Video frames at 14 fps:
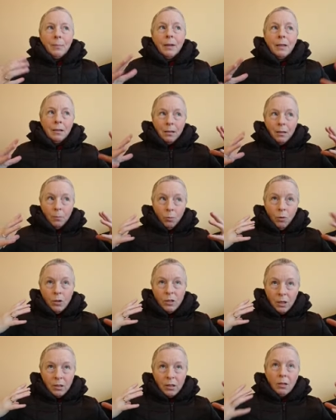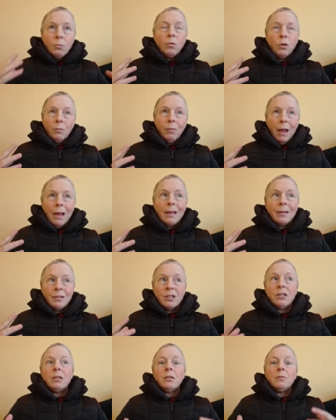But the point I did want to make
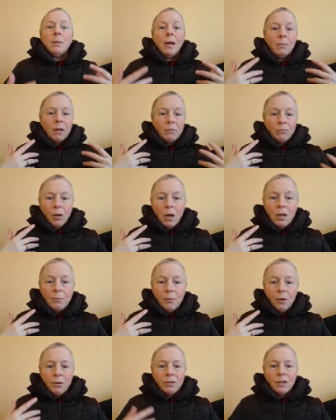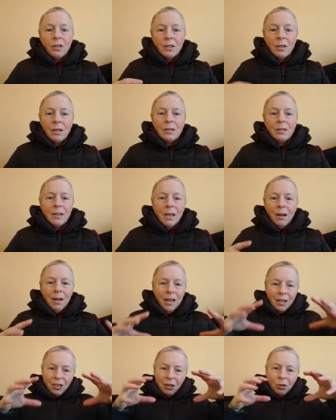just about my writing process is that
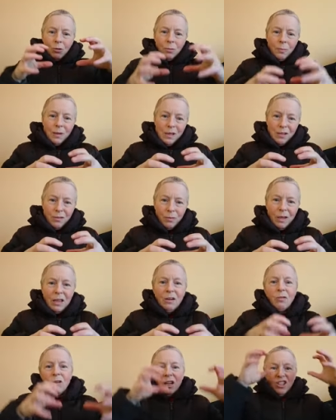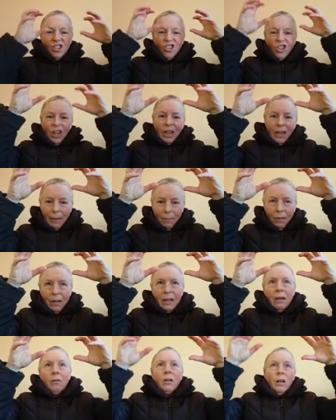I actually took a piece from here and I stuck it up
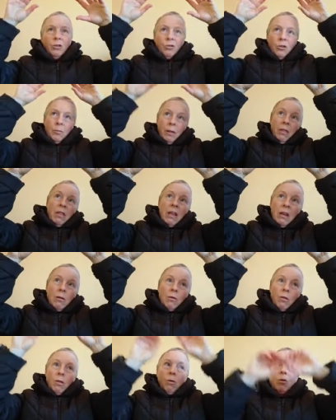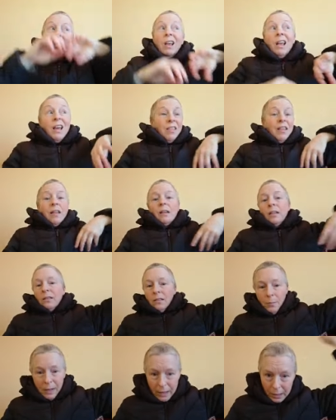there, and I took a bit there and thought that needs
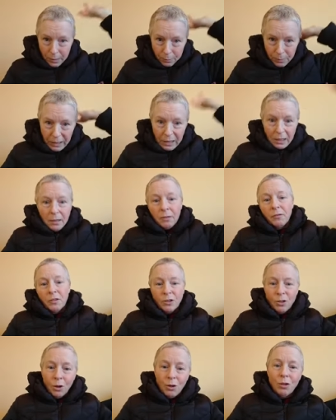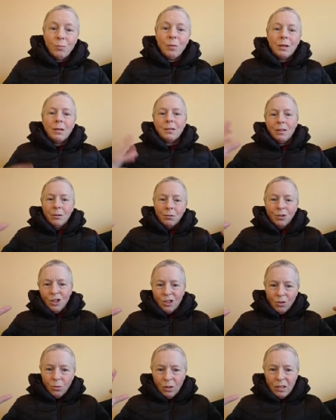to be in a completely different document, because there was
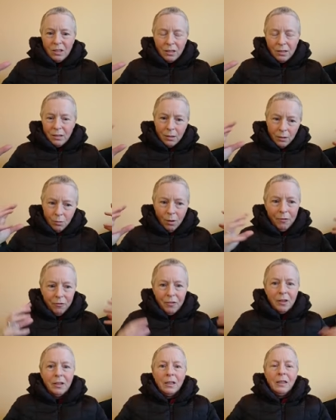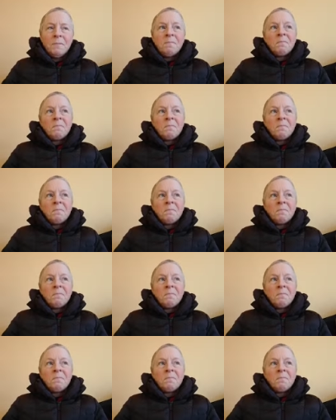just all these things that didn't quite fit.